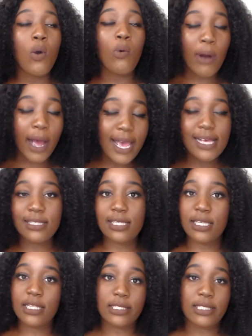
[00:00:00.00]
Why I
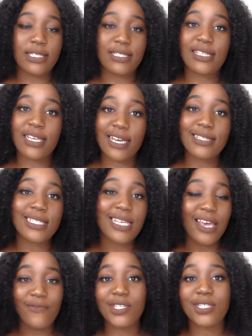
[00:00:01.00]
say this is, yes,
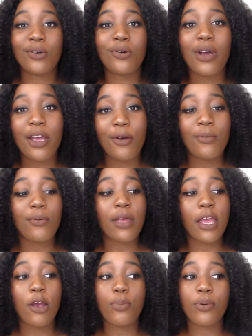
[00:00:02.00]
every single
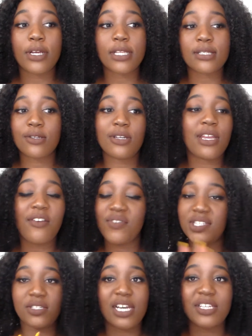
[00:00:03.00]
airport, not
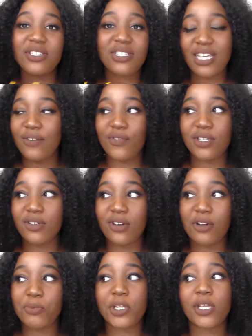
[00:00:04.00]
every single, I shouldn't say every
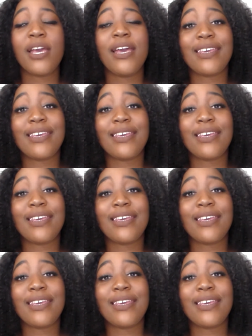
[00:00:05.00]
single airport.